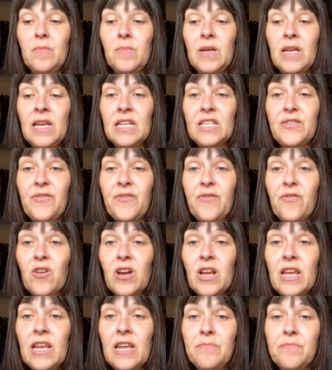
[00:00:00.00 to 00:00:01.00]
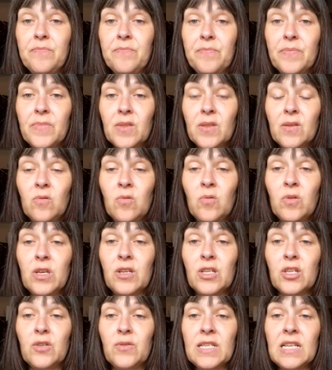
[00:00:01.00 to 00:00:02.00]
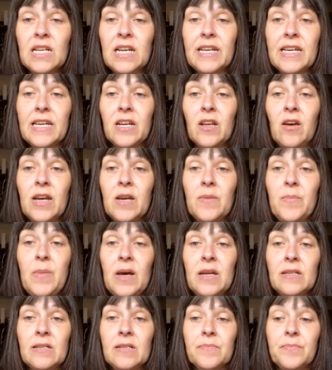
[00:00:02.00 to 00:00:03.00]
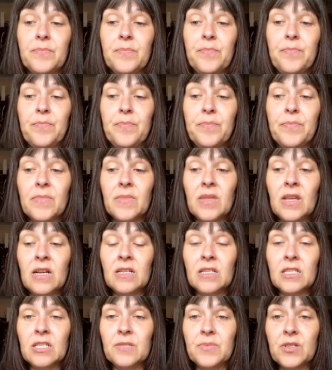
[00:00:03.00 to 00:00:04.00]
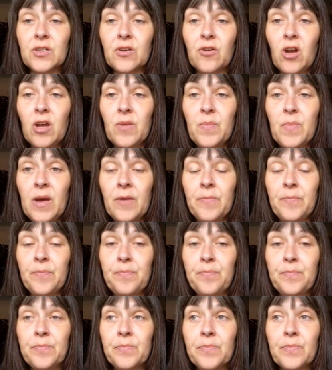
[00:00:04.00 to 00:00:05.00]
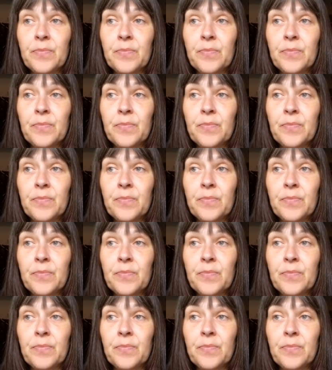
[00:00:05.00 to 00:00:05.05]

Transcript: It's free. All you do is click a like button and a subscribe button,